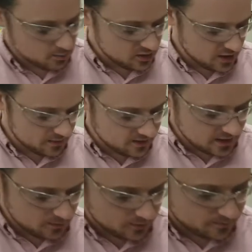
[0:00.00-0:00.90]
going to put it on my
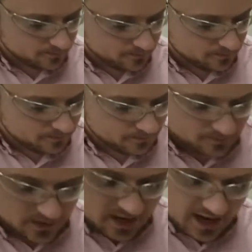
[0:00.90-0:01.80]
table.
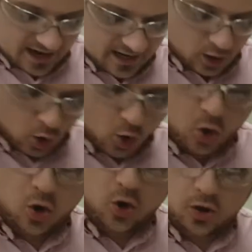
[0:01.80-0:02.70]
I got a
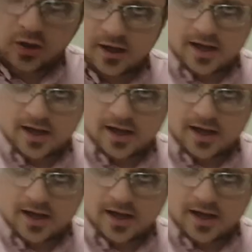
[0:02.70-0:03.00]
whole